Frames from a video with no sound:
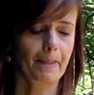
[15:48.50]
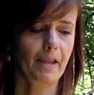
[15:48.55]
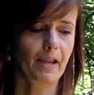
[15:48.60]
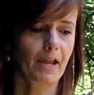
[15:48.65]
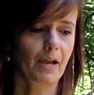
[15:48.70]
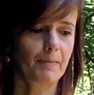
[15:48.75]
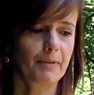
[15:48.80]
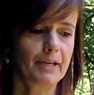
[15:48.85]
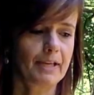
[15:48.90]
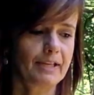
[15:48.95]

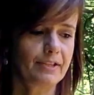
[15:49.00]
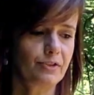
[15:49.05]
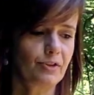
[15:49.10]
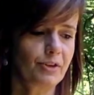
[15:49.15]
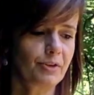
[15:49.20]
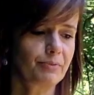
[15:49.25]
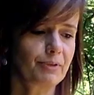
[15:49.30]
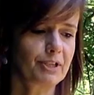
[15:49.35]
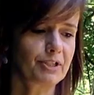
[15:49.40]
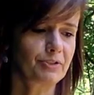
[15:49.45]
And he's
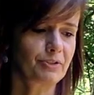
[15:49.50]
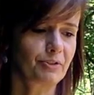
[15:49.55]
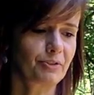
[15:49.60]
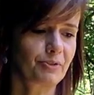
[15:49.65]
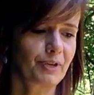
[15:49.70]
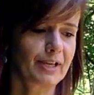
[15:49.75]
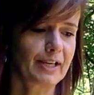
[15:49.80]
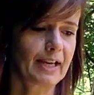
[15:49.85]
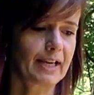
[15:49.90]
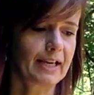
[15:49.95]
going
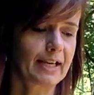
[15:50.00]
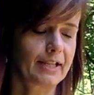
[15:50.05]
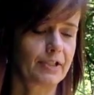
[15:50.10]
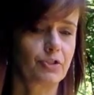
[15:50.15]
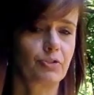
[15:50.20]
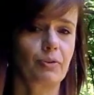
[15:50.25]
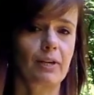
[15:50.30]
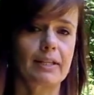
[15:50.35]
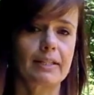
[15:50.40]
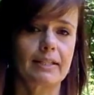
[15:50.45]
retrograde on an
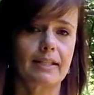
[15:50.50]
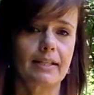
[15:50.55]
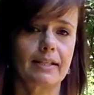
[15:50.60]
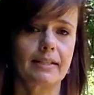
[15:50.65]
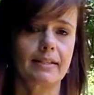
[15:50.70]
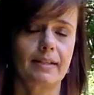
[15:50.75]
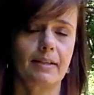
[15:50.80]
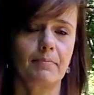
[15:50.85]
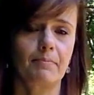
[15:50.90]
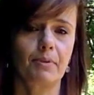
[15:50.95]
interesting
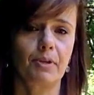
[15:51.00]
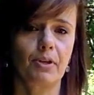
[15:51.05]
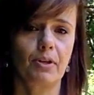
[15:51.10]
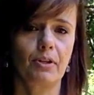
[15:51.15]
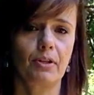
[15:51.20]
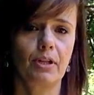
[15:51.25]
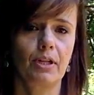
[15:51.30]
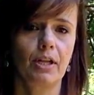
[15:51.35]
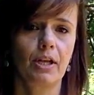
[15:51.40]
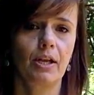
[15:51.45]
symbol,
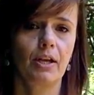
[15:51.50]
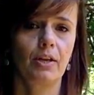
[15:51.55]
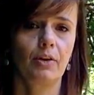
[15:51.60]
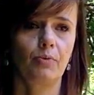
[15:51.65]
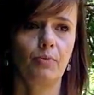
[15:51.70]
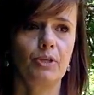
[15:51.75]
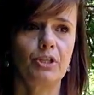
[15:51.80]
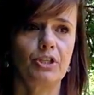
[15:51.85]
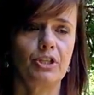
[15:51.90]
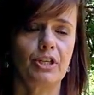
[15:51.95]

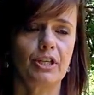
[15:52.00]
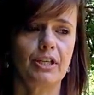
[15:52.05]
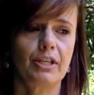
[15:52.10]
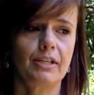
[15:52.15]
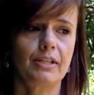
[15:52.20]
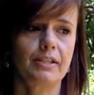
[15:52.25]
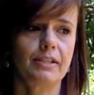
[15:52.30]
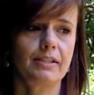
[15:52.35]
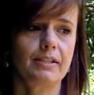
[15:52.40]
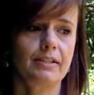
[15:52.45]
which
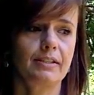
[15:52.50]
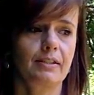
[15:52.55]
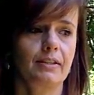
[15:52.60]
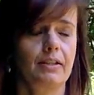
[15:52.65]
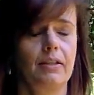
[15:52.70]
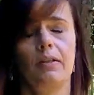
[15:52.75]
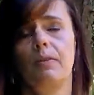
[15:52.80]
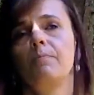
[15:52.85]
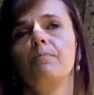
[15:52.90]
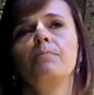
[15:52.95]
is
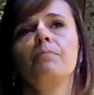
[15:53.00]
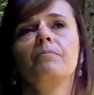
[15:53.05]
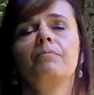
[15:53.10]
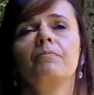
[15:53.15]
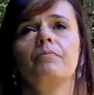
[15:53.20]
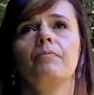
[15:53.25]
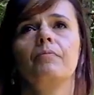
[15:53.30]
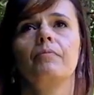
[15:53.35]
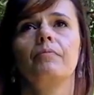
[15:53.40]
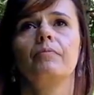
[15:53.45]

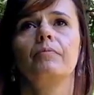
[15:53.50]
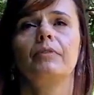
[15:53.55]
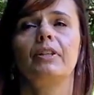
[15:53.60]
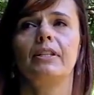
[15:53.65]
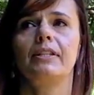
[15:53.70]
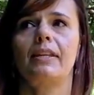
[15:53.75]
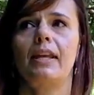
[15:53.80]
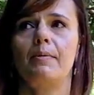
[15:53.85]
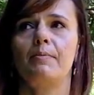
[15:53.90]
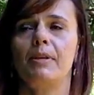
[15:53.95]
the
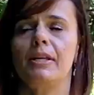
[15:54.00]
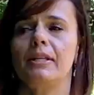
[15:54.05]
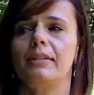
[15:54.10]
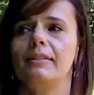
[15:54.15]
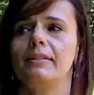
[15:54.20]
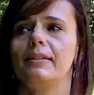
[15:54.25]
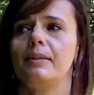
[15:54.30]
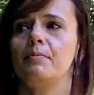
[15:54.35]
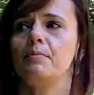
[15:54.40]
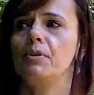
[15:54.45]
Sabian
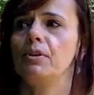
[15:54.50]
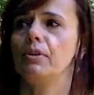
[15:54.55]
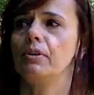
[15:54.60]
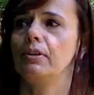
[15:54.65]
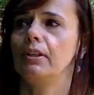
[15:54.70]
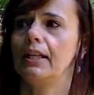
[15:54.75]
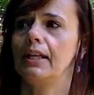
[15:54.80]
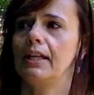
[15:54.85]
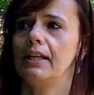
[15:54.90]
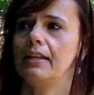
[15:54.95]
symbol
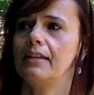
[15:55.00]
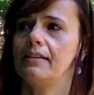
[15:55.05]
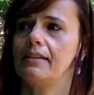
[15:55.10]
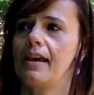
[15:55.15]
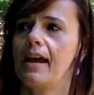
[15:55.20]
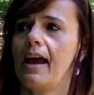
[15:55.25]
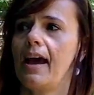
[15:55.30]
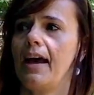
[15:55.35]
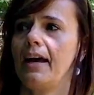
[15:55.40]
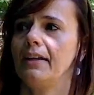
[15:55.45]
is
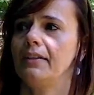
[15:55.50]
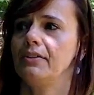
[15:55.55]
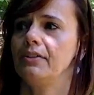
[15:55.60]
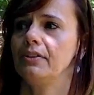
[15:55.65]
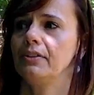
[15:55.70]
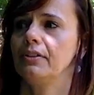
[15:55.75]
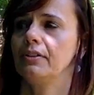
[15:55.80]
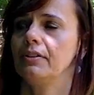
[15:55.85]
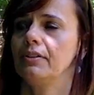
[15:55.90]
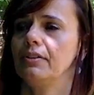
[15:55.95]
at
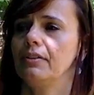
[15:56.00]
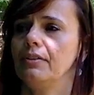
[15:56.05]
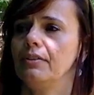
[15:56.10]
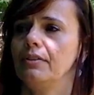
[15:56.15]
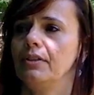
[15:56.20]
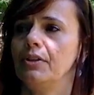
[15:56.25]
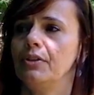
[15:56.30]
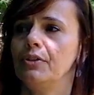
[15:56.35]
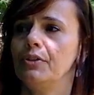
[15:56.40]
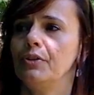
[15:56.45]

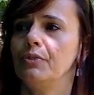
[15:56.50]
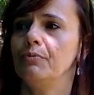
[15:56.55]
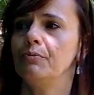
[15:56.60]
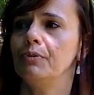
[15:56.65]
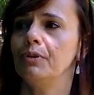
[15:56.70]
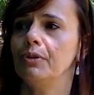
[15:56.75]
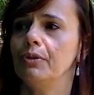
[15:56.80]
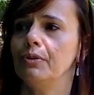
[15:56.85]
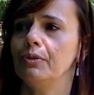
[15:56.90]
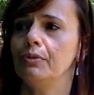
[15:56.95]
the new
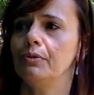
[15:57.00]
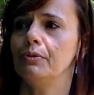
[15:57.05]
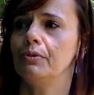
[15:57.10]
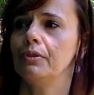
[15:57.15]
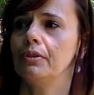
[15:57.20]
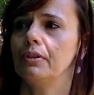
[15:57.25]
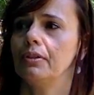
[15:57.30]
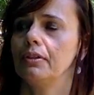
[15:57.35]
moon.